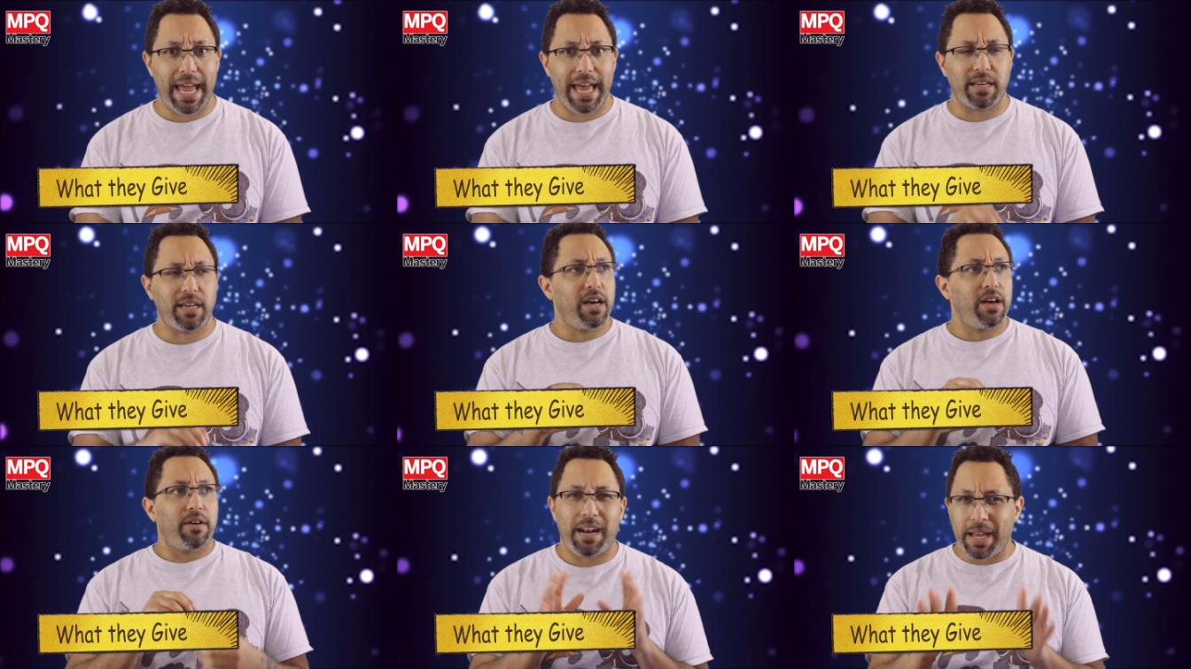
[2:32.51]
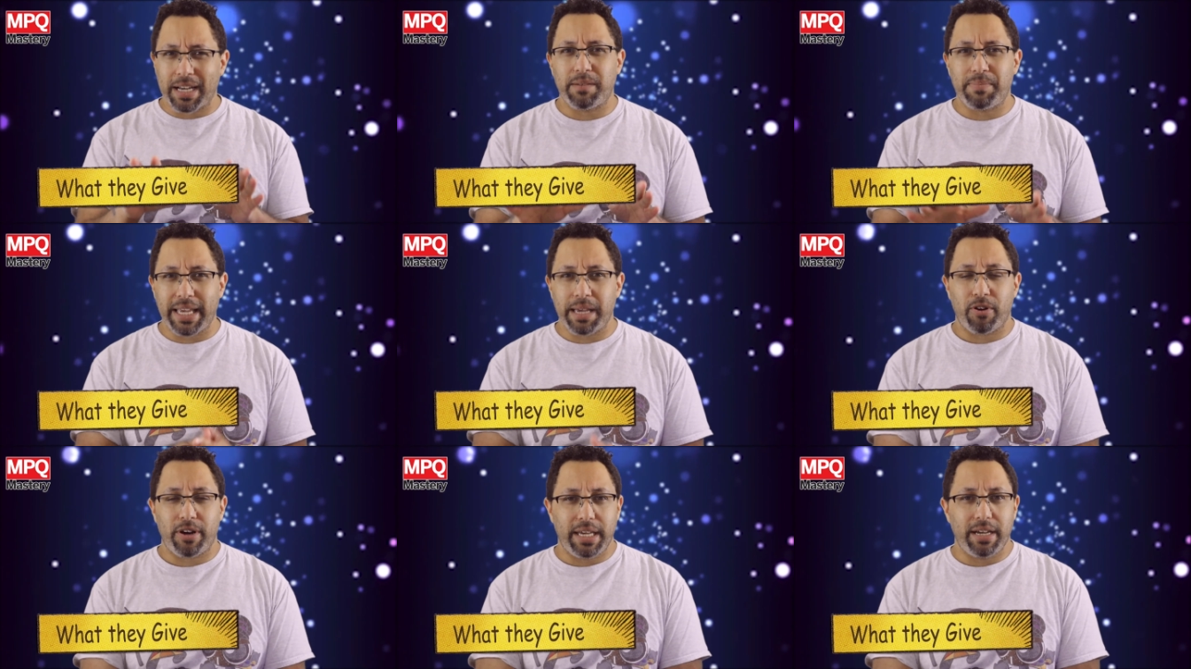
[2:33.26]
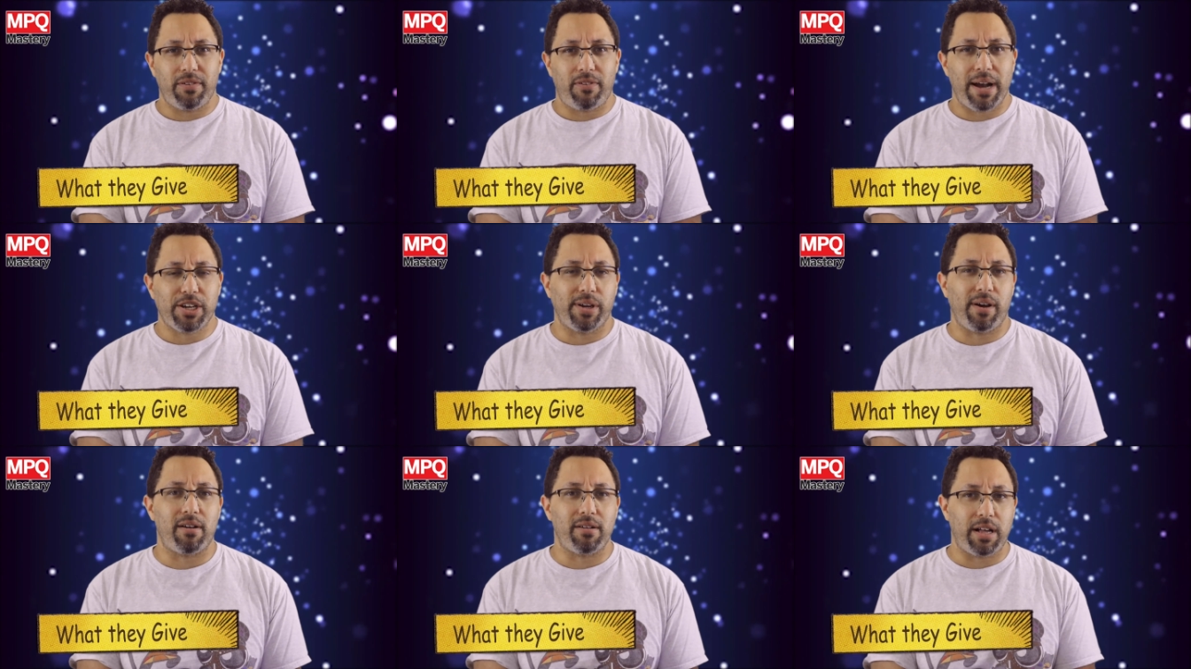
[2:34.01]
And, and I'm not going to belabor it here, there
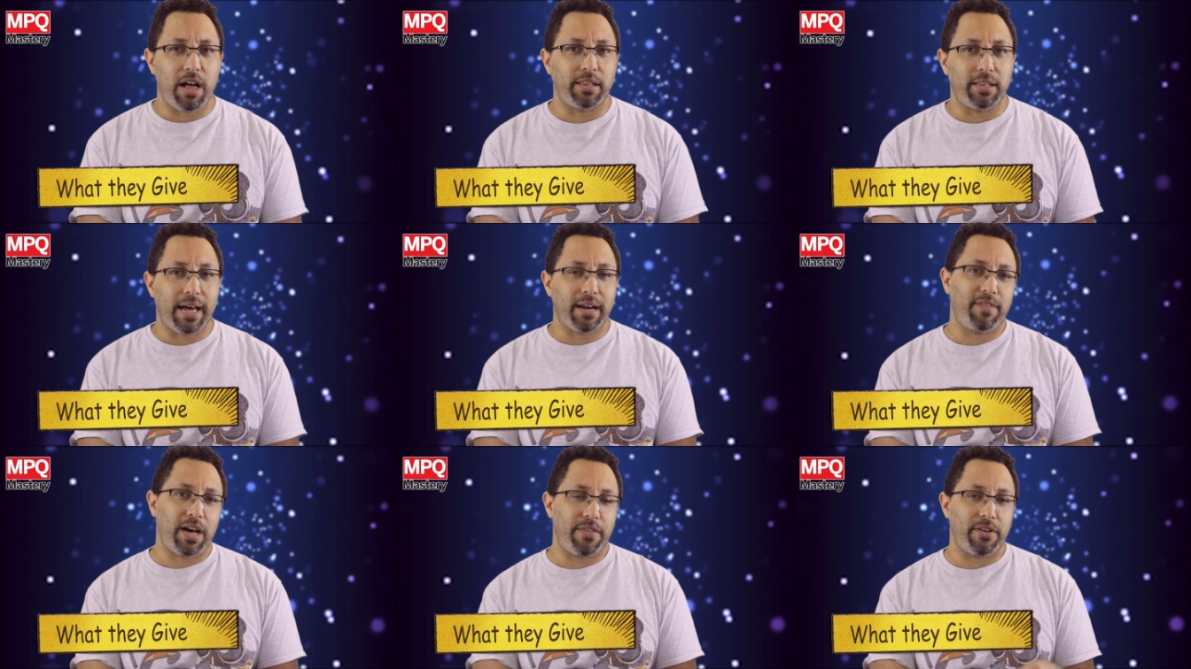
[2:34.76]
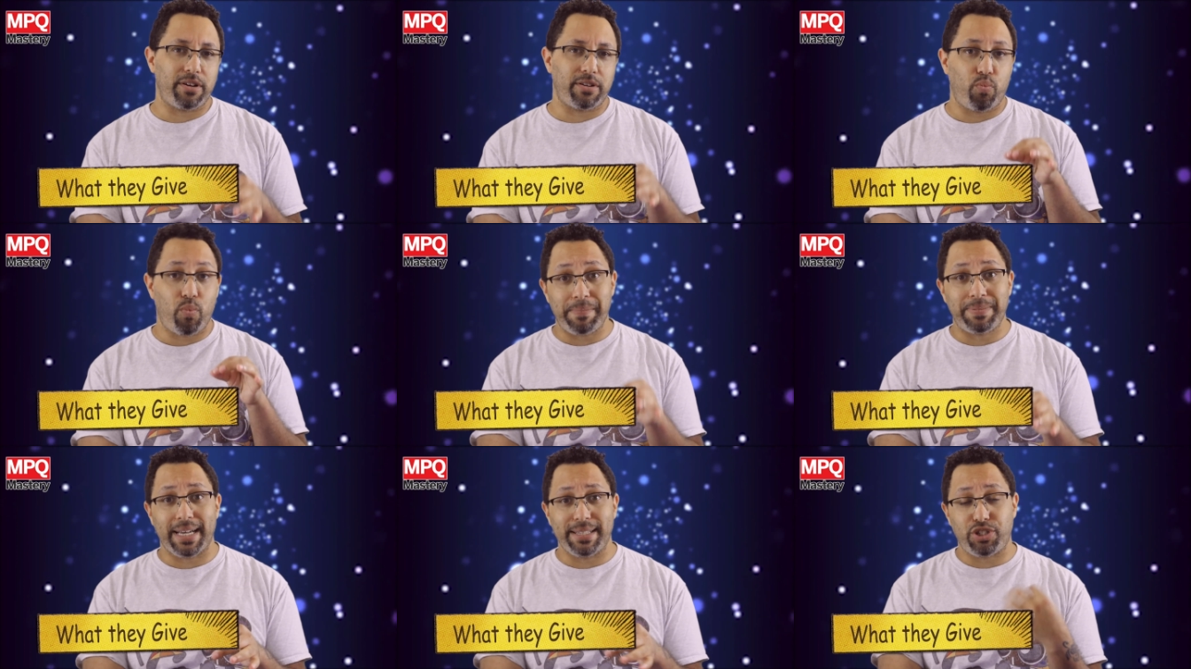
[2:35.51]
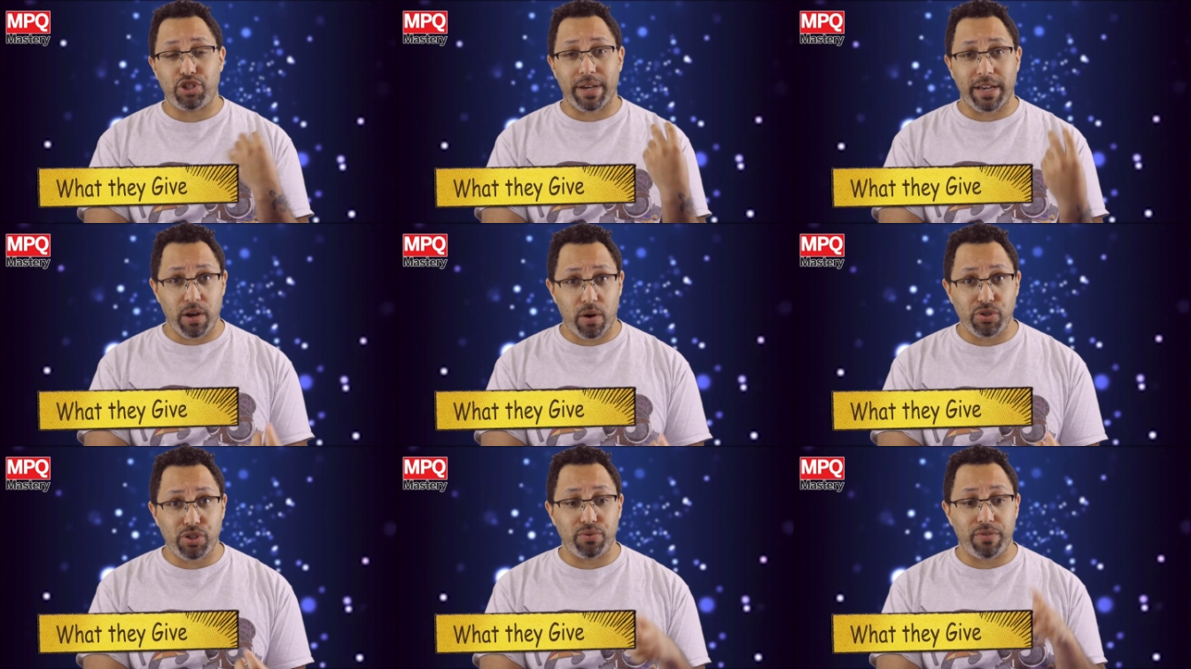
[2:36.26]
actually are a, a lot of other websites that you can
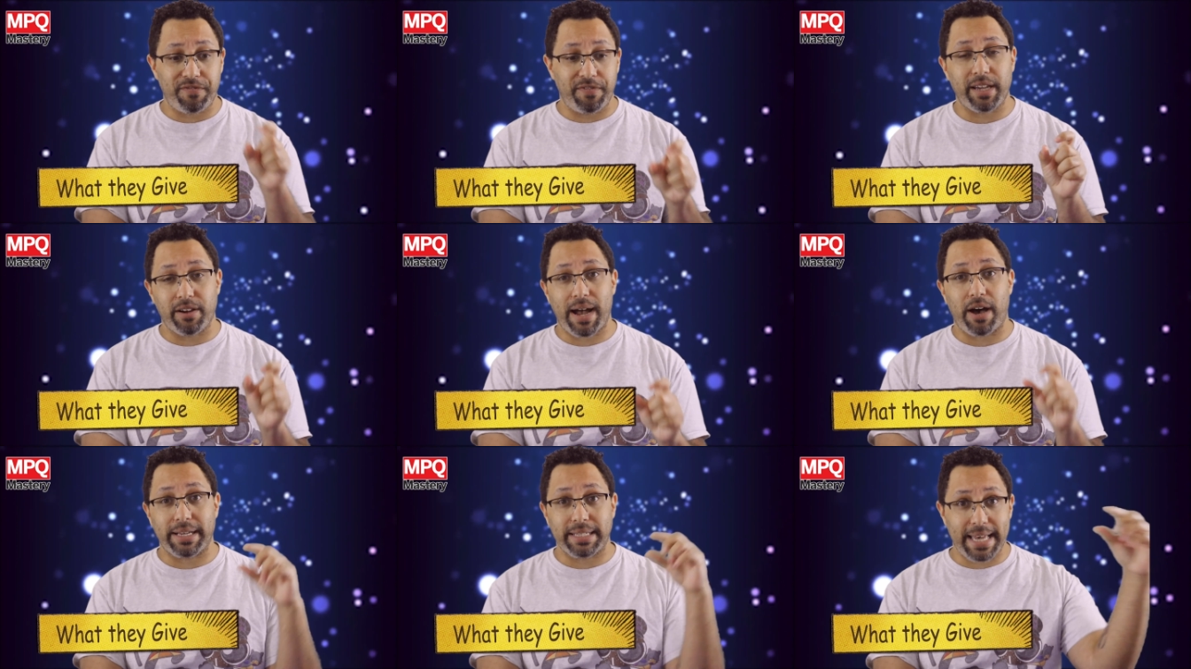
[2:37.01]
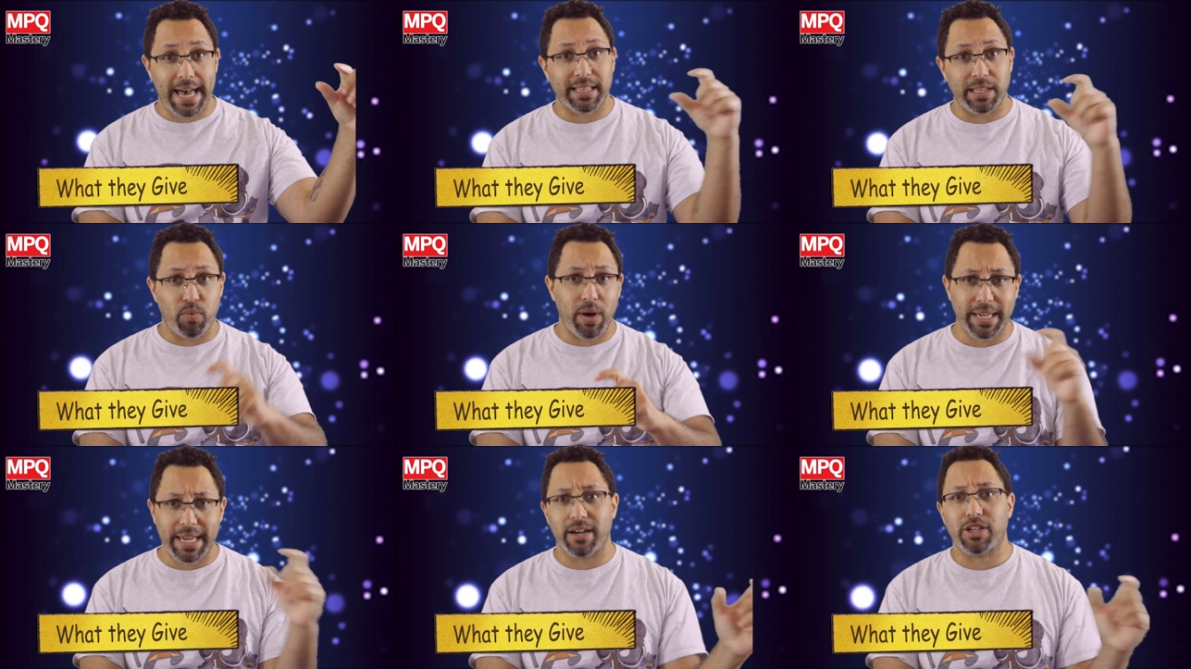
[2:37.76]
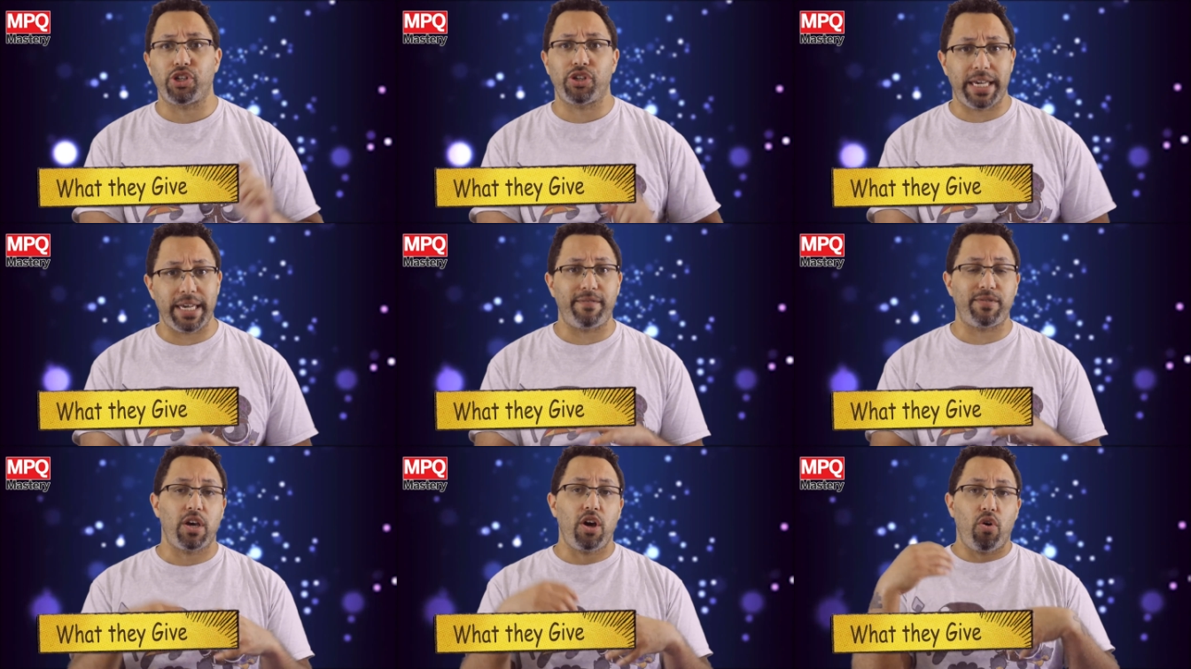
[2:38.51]
go to to figure out exactly what character gives